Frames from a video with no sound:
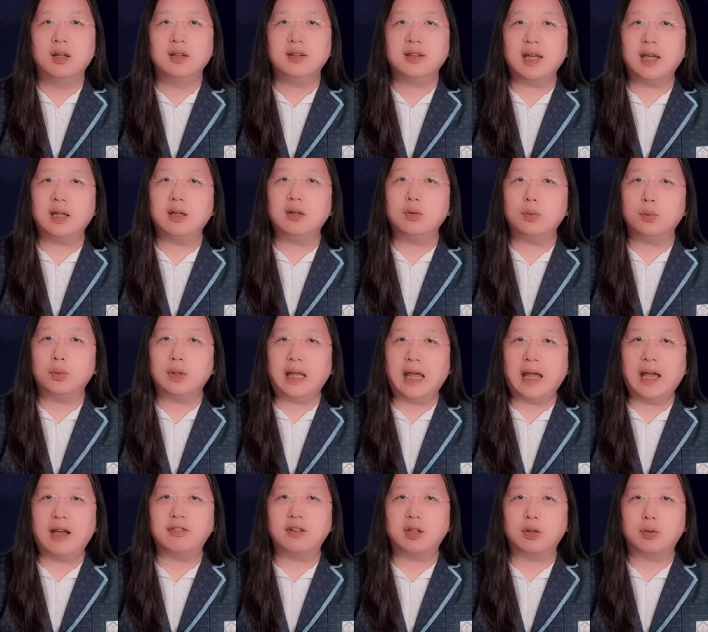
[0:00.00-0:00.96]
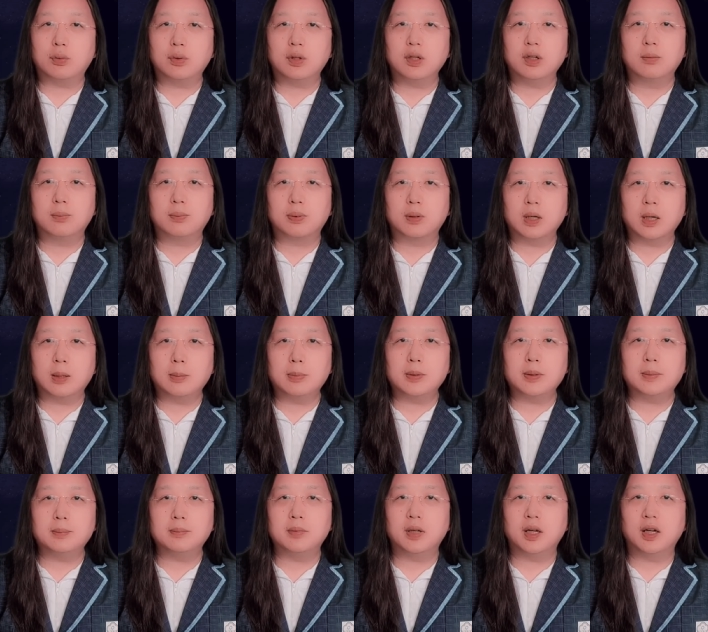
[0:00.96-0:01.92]
then we have the real
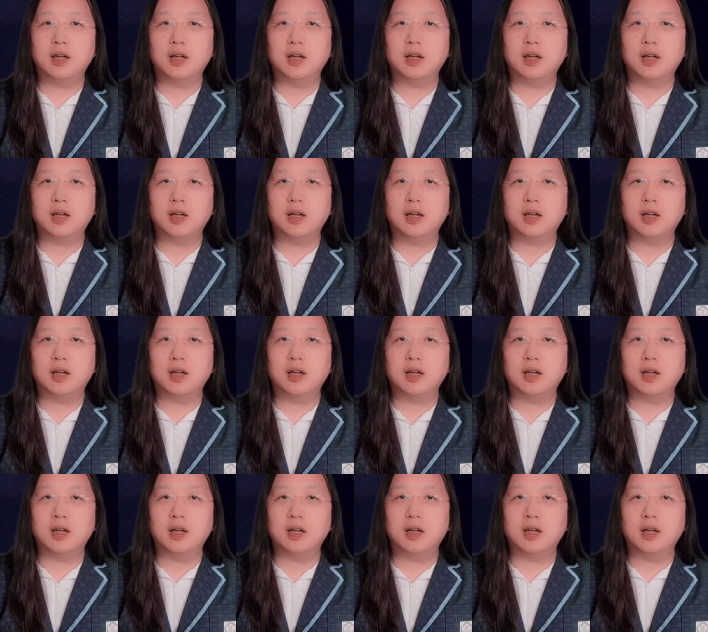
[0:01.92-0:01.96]
problem